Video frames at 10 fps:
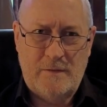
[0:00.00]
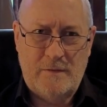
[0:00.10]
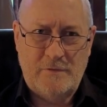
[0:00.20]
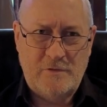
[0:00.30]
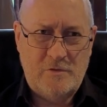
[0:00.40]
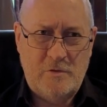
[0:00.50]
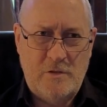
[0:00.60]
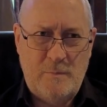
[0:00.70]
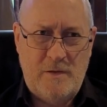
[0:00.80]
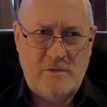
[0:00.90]
I just couldn't
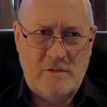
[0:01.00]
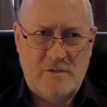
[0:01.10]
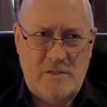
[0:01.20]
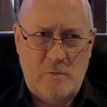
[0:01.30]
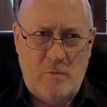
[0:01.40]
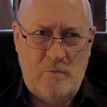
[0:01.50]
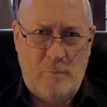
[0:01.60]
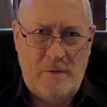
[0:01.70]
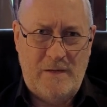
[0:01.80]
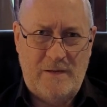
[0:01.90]
imagine a silver
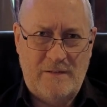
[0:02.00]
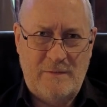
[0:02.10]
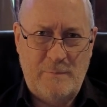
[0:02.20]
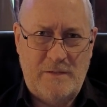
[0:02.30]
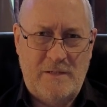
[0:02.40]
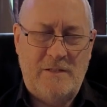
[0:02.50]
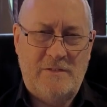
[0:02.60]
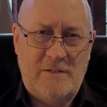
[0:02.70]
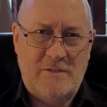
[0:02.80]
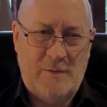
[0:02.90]
being. It didn't make any
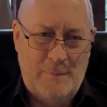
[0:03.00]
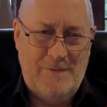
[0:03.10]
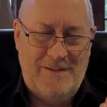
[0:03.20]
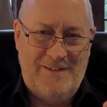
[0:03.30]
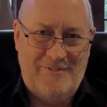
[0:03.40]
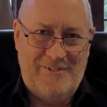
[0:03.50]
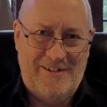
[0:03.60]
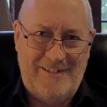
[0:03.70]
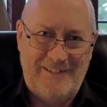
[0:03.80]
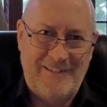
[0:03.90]
sense to me,
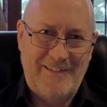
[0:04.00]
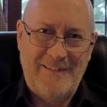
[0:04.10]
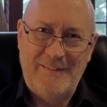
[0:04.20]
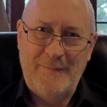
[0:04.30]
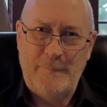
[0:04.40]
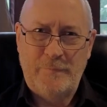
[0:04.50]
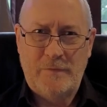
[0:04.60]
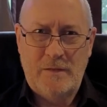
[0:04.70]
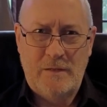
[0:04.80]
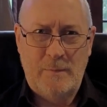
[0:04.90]
really.
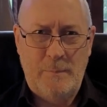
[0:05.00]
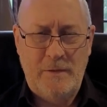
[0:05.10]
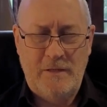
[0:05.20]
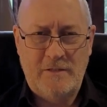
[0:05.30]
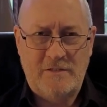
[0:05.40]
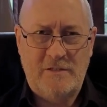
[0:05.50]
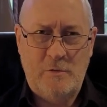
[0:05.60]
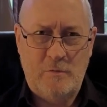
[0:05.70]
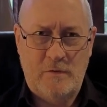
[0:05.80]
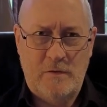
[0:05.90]
A being that's
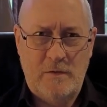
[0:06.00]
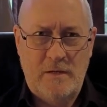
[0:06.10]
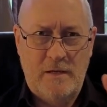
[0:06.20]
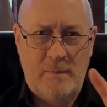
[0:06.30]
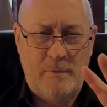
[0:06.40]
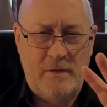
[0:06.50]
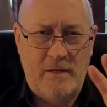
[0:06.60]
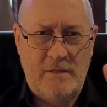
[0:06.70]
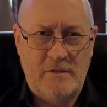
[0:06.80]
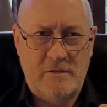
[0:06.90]
silver, but it
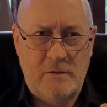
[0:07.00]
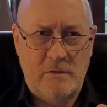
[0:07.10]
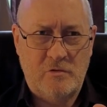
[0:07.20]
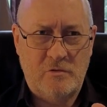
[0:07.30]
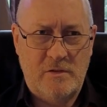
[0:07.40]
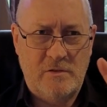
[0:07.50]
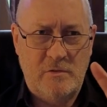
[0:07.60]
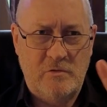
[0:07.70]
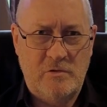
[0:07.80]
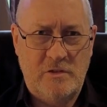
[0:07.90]
had this like
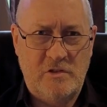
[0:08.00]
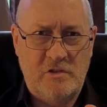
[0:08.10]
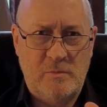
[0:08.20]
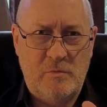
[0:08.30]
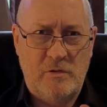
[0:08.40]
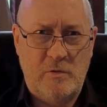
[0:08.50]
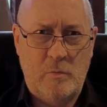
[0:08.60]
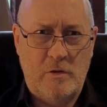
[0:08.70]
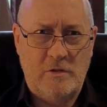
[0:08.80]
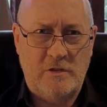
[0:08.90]
translucently shimmering
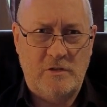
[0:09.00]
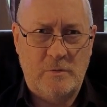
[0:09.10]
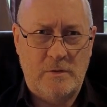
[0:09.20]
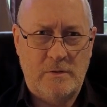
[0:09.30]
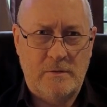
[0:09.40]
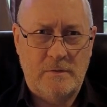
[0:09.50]
quality to it.